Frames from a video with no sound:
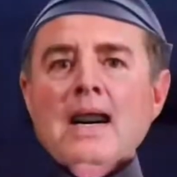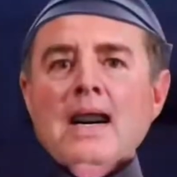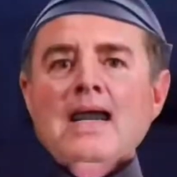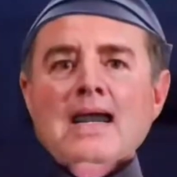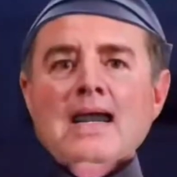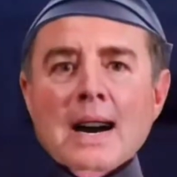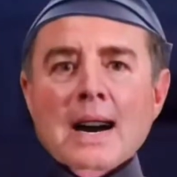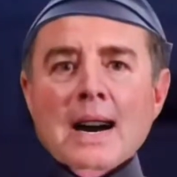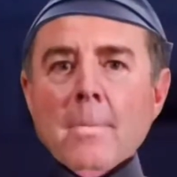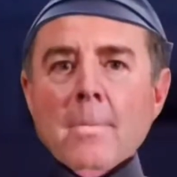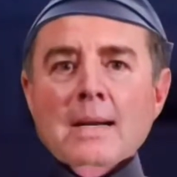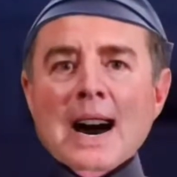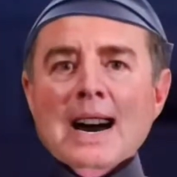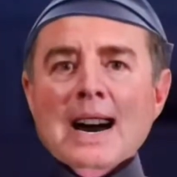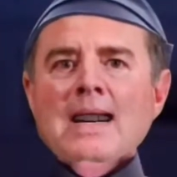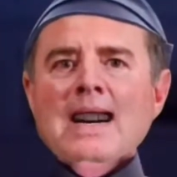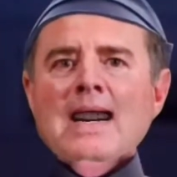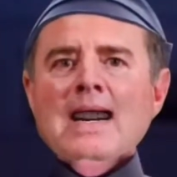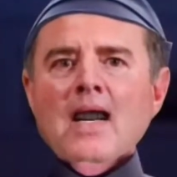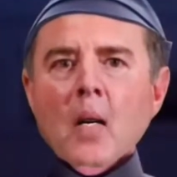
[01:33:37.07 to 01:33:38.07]
gun might be
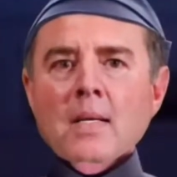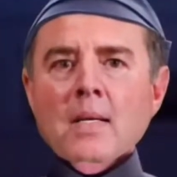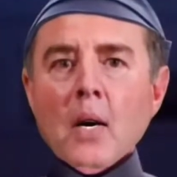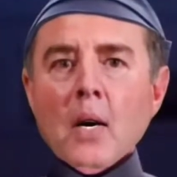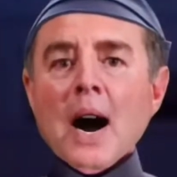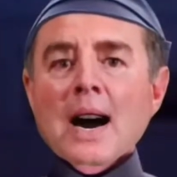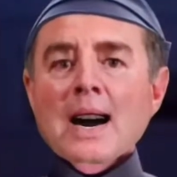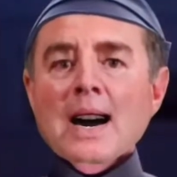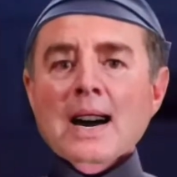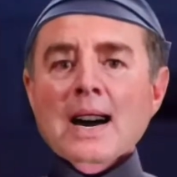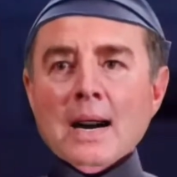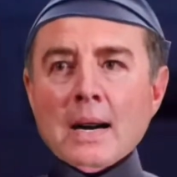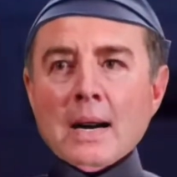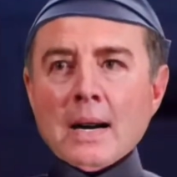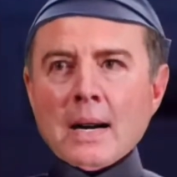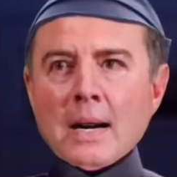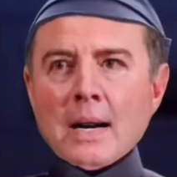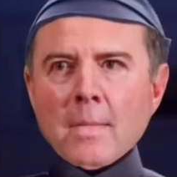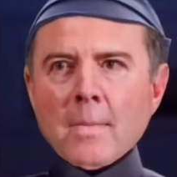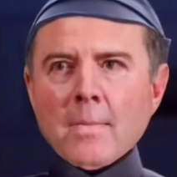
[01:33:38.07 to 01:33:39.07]
strong,
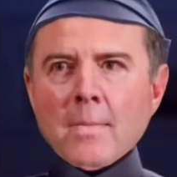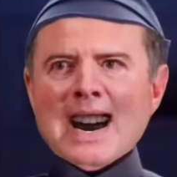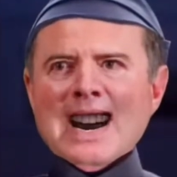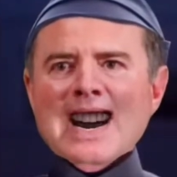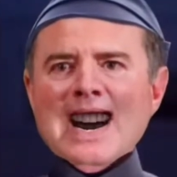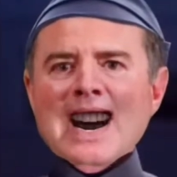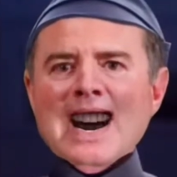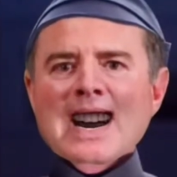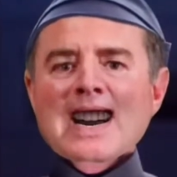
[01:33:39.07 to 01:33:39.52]
but can he